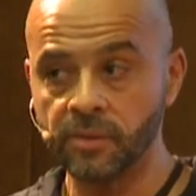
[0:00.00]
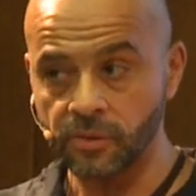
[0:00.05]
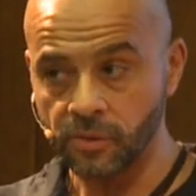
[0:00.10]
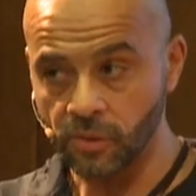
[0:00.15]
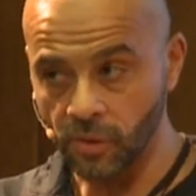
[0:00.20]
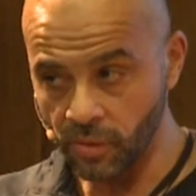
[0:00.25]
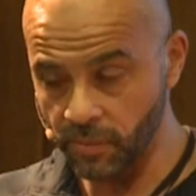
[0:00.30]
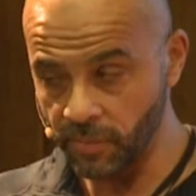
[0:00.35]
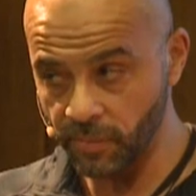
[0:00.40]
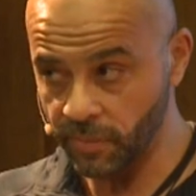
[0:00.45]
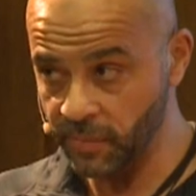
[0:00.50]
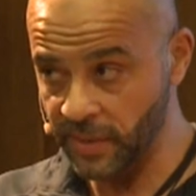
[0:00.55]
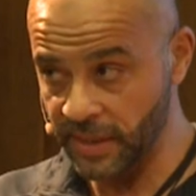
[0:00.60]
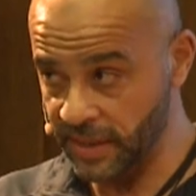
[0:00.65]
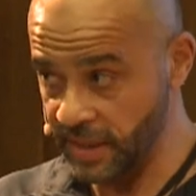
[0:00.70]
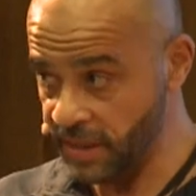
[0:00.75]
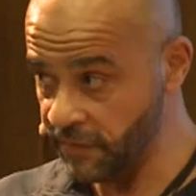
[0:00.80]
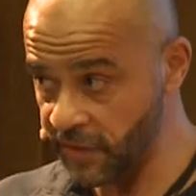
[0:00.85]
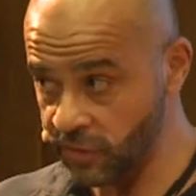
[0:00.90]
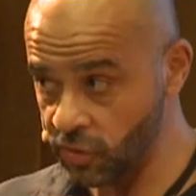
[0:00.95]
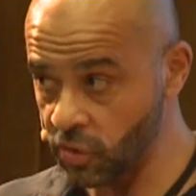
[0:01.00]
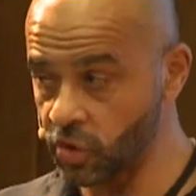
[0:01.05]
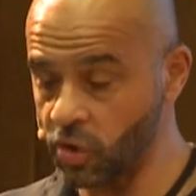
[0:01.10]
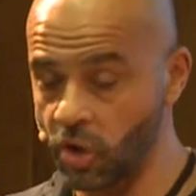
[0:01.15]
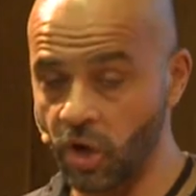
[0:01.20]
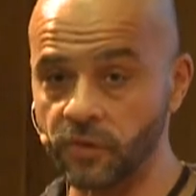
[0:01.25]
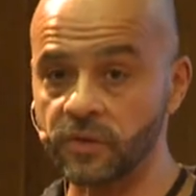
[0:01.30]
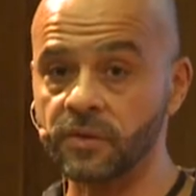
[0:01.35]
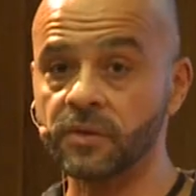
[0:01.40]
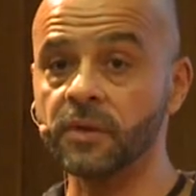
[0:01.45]
No, believe it or
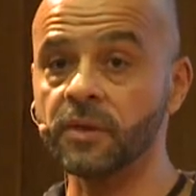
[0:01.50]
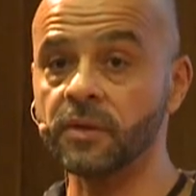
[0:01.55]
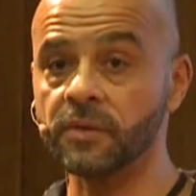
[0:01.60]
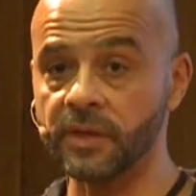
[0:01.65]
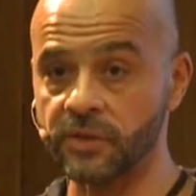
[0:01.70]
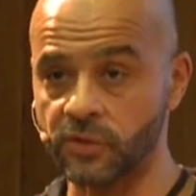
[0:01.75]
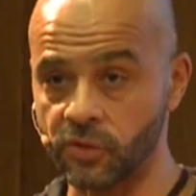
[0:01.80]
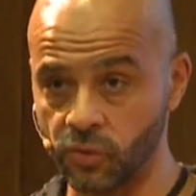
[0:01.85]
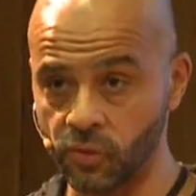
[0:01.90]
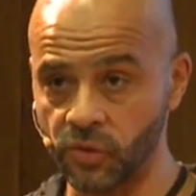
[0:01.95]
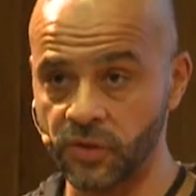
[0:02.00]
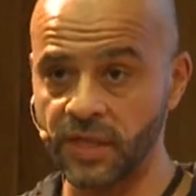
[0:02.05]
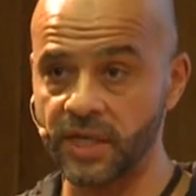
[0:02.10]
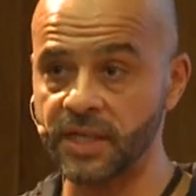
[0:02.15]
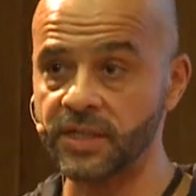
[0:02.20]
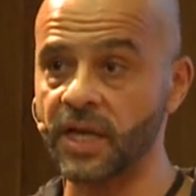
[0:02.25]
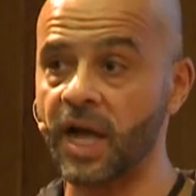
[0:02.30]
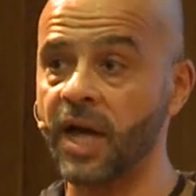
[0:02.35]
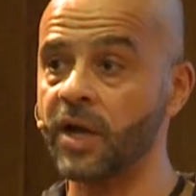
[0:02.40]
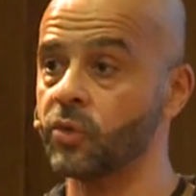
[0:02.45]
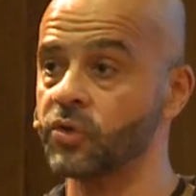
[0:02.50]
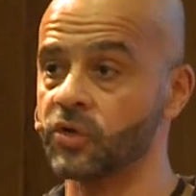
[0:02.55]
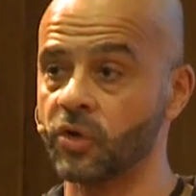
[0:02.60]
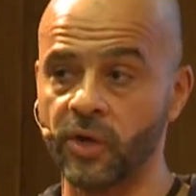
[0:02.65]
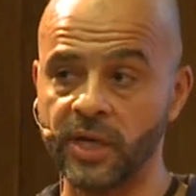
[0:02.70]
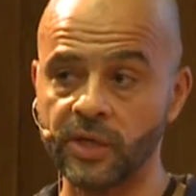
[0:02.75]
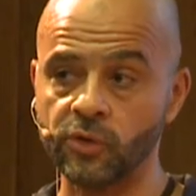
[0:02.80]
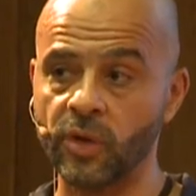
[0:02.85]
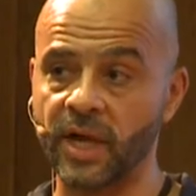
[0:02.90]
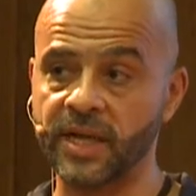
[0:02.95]
not, the truth is I was
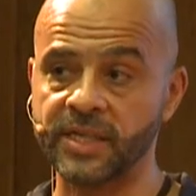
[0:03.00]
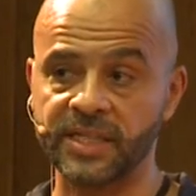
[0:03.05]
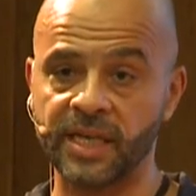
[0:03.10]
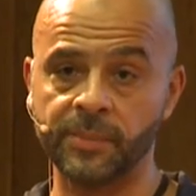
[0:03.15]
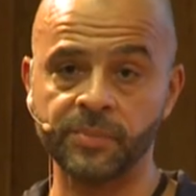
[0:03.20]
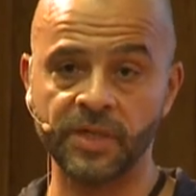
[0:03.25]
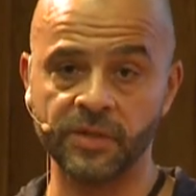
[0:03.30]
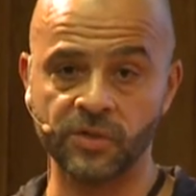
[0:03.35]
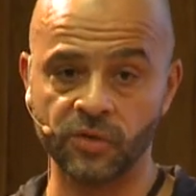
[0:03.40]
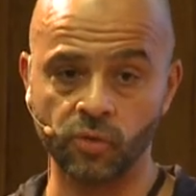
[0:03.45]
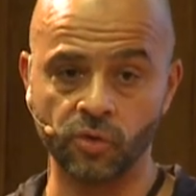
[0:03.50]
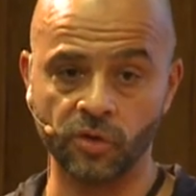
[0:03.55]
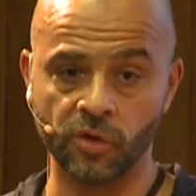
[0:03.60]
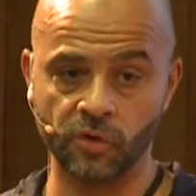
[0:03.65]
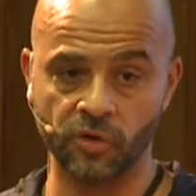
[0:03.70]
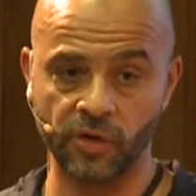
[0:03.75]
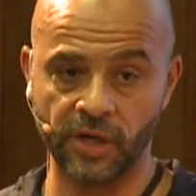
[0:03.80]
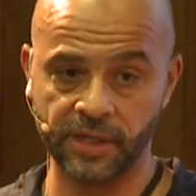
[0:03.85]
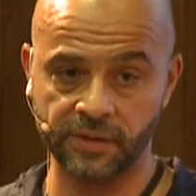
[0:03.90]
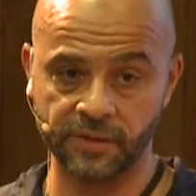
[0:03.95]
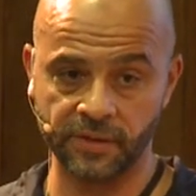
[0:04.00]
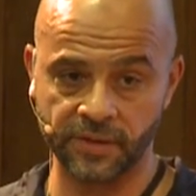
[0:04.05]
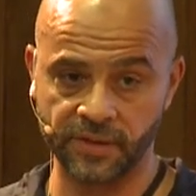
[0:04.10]
going to accept it sooner or later.